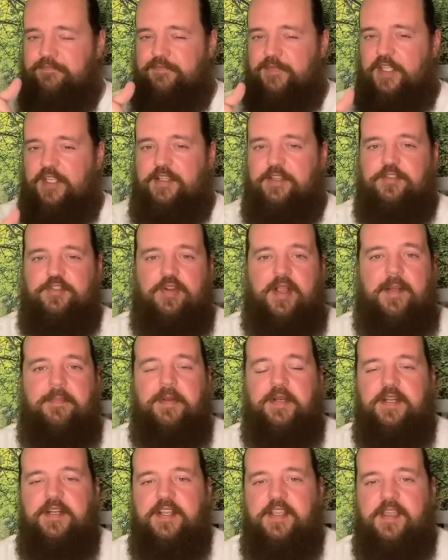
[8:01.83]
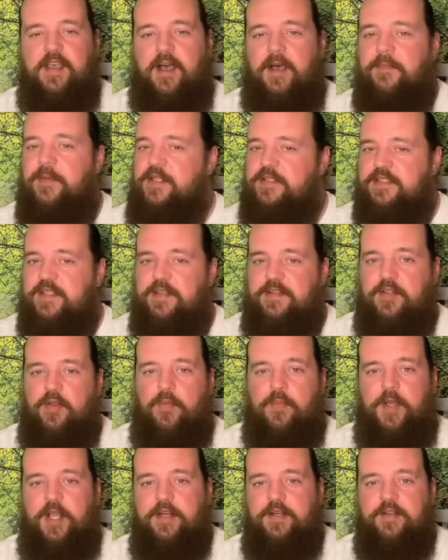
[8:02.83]
you could drop it in the comments. I
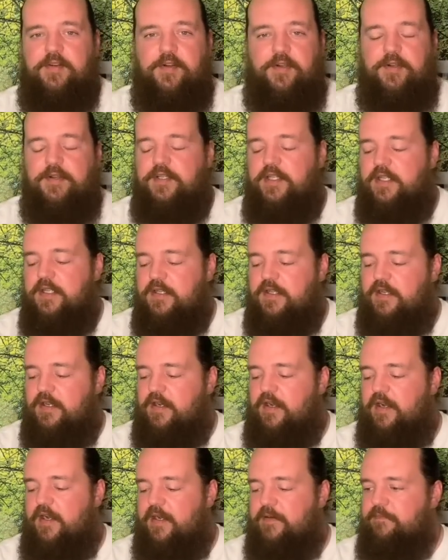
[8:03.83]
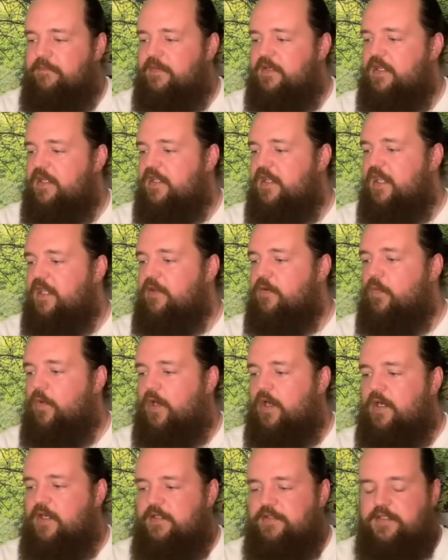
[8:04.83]
don't mind at all. All right, King
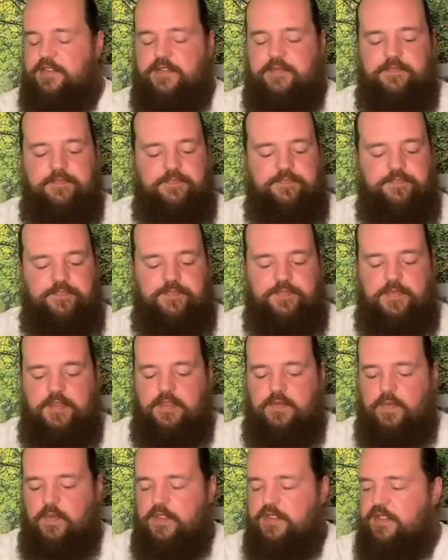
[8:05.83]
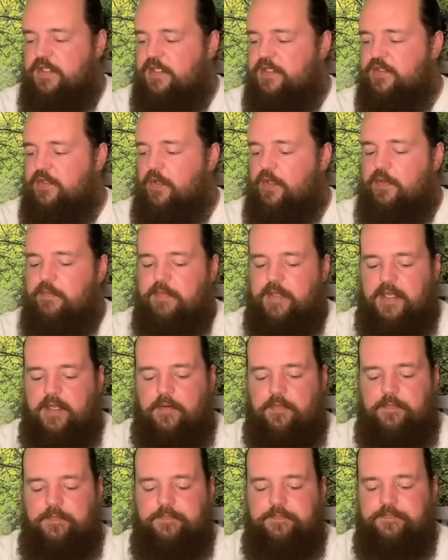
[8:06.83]
Wands. What's this all about?